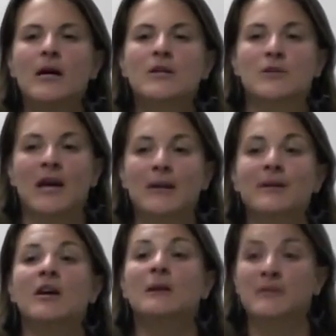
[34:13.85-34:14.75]
so that it
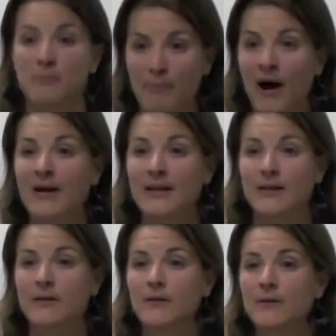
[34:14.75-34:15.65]
becomes
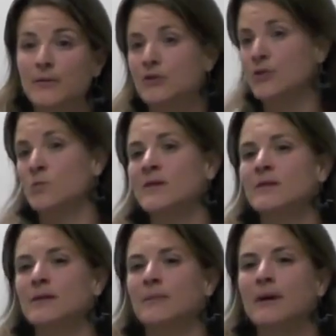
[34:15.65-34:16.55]
embodied, which is
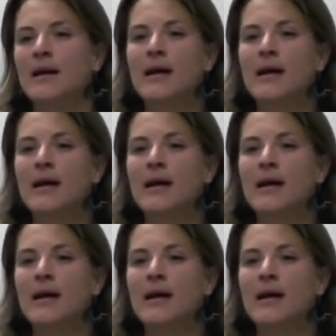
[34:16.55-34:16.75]
wisdom?